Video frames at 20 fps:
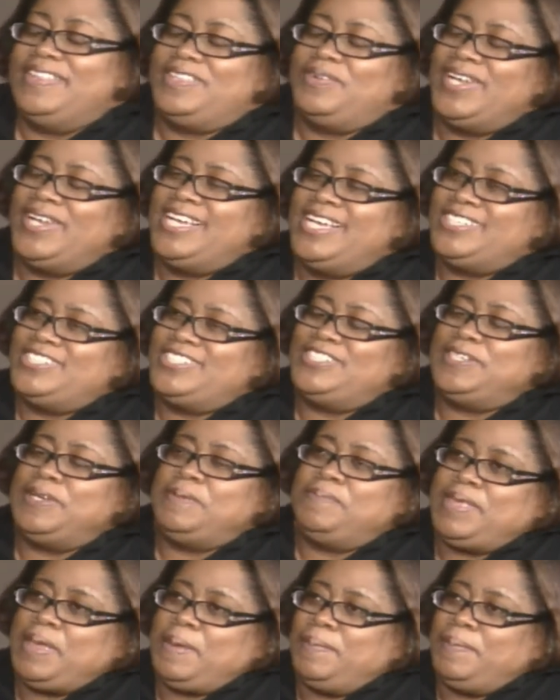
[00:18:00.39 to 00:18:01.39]
The
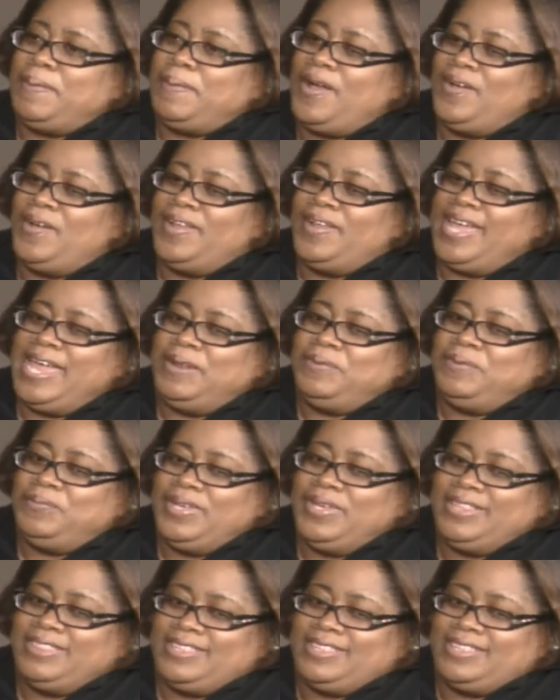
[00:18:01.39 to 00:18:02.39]
relationship that Paul had
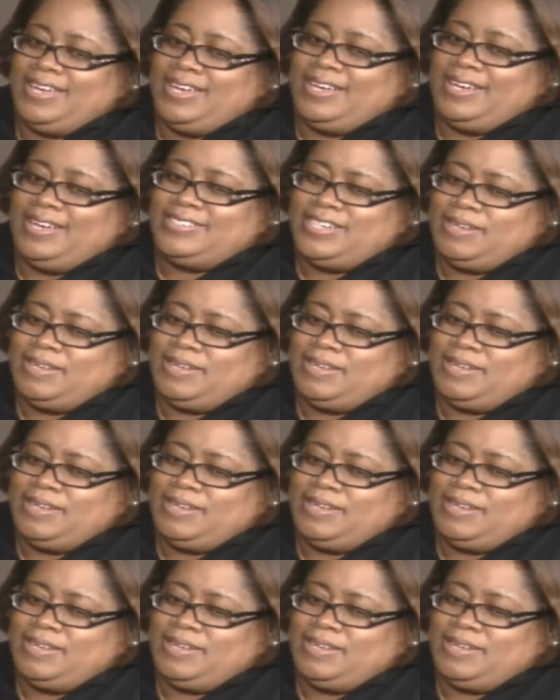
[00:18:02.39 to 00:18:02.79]
with uh,